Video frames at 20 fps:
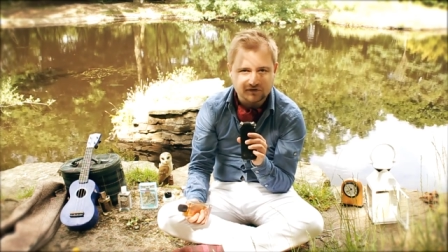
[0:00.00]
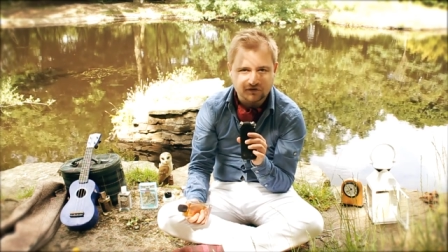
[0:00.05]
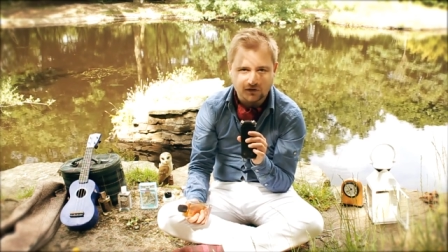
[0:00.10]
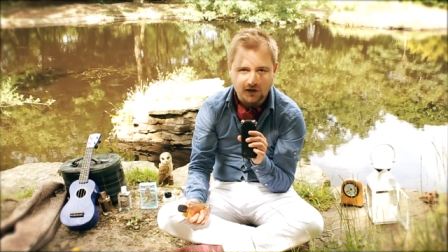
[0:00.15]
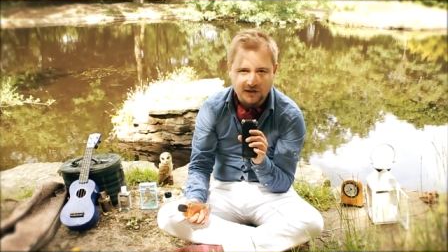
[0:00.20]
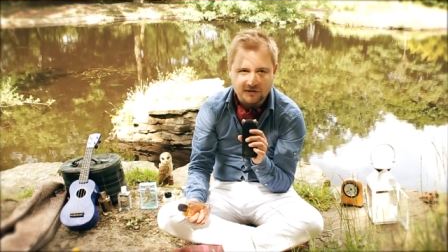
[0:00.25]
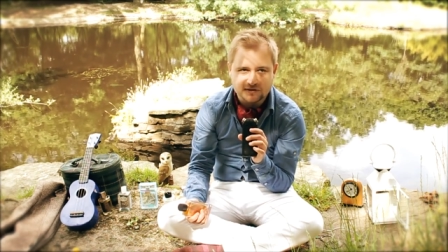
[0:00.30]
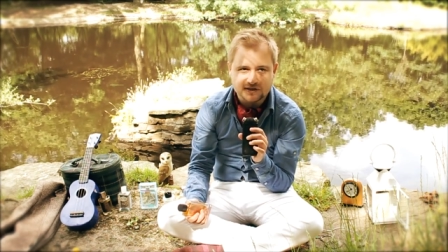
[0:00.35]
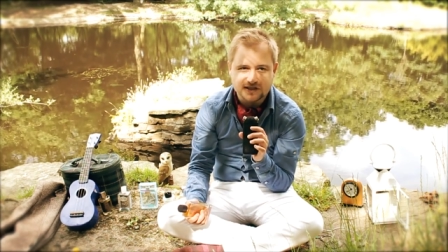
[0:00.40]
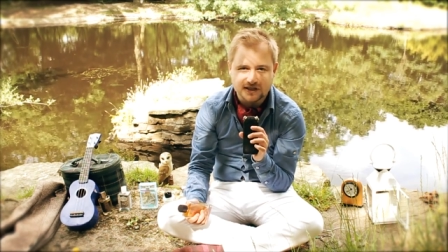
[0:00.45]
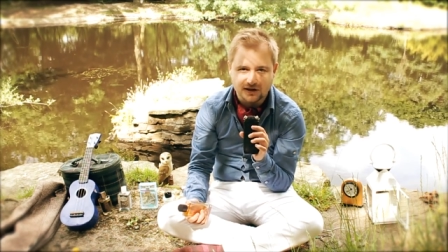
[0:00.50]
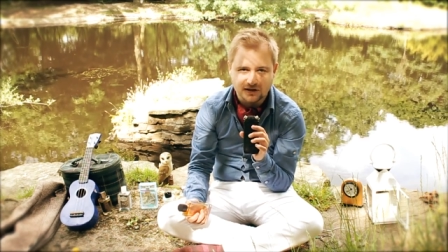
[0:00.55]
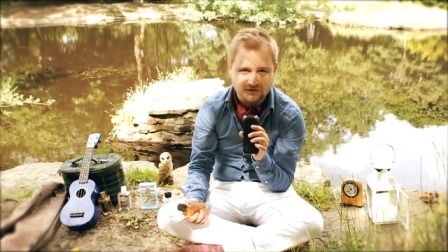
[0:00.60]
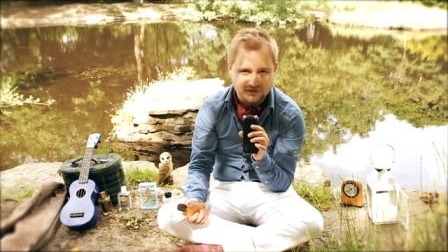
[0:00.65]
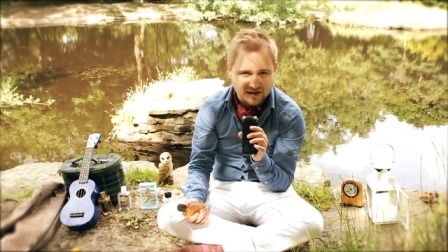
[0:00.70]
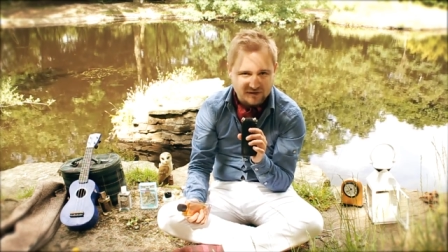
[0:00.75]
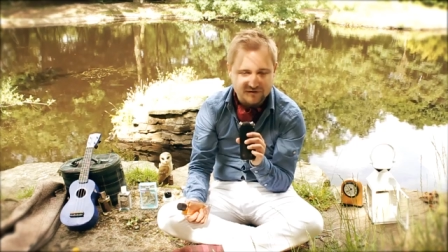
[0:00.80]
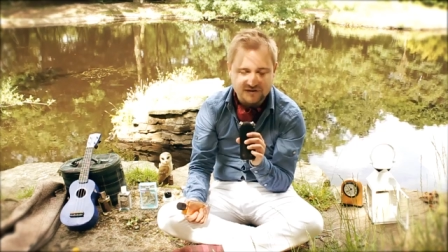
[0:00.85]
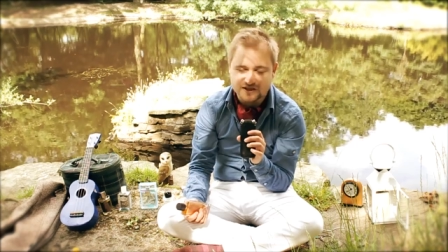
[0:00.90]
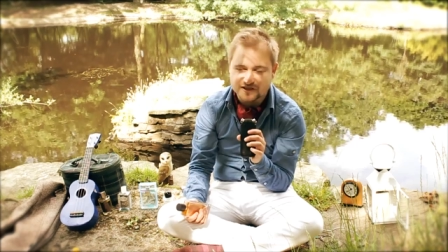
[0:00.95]
fragrance I've
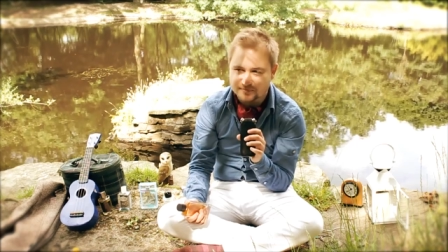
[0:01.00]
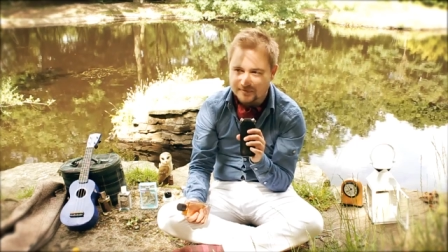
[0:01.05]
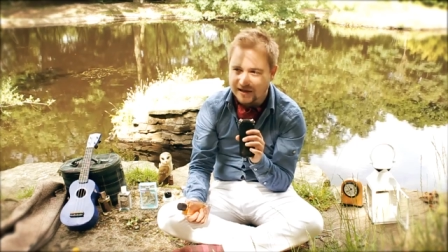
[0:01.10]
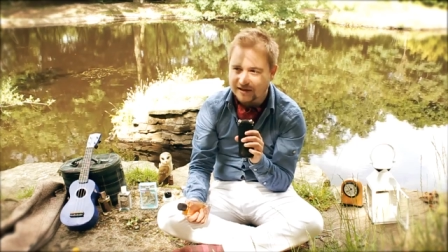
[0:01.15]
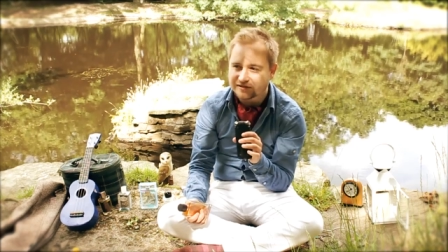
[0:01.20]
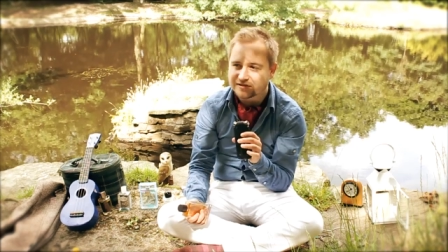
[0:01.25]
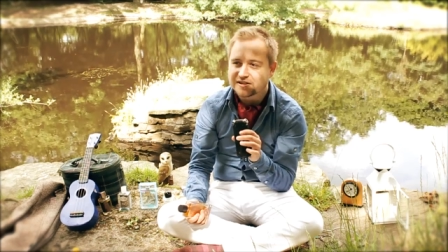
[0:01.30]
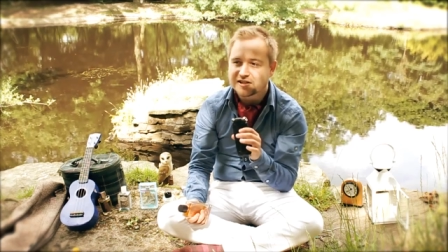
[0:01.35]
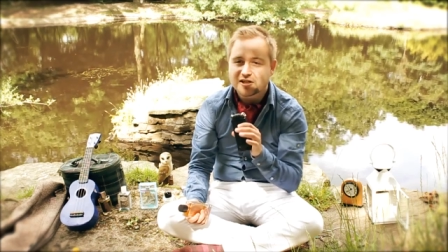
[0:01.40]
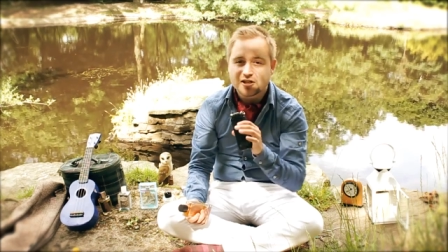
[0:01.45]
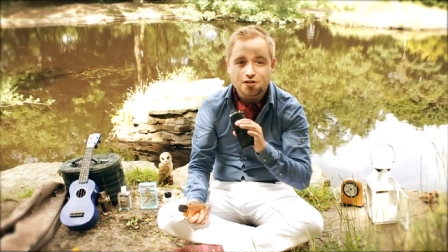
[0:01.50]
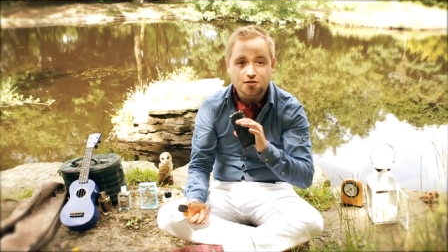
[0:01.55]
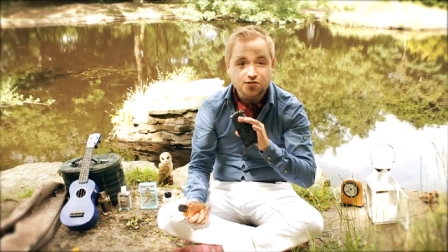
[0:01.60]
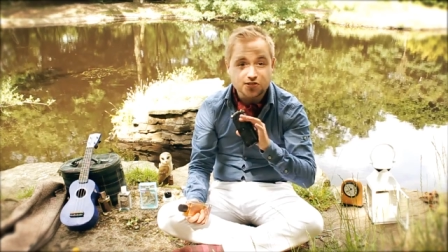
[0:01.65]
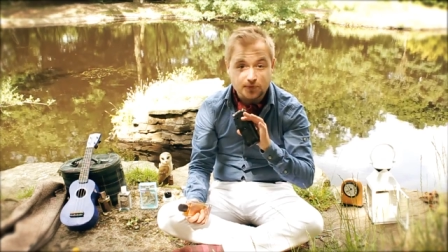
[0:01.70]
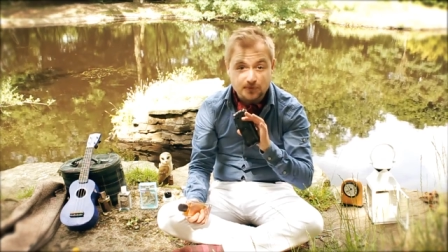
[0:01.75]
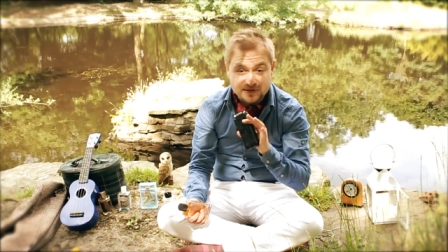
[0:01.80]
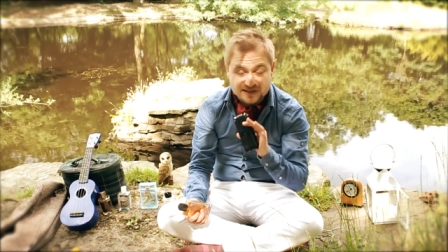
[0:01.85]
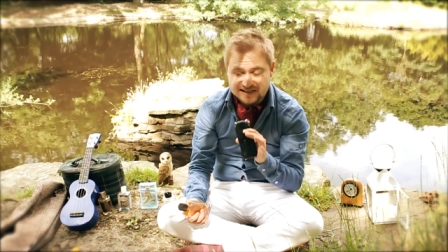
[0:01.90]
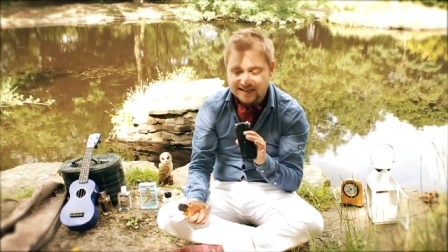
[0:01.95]
ever smelt, who's
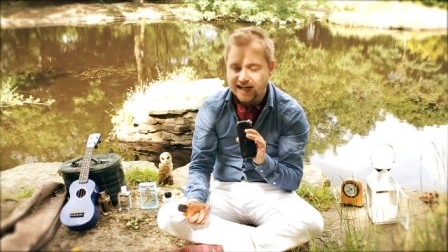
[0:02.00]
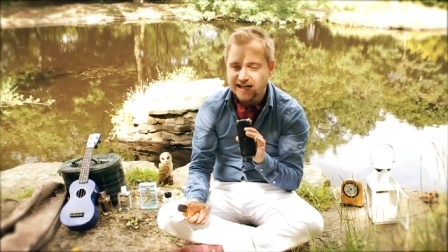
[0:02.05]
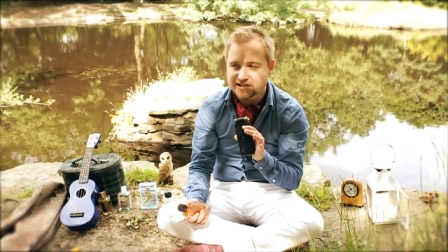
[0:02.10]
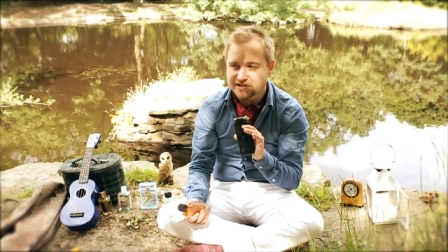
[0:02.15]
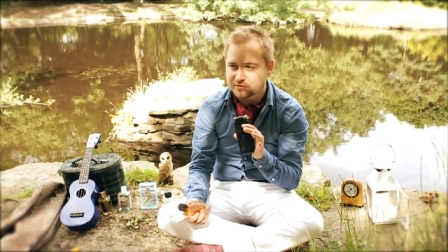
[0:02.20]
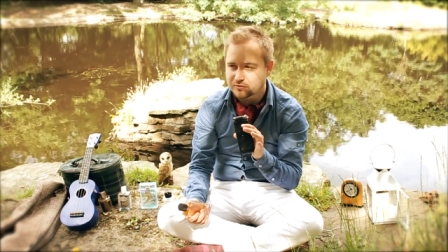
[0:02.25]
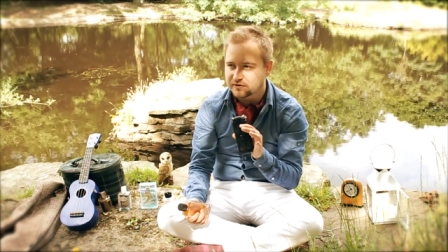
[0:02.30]
obsessed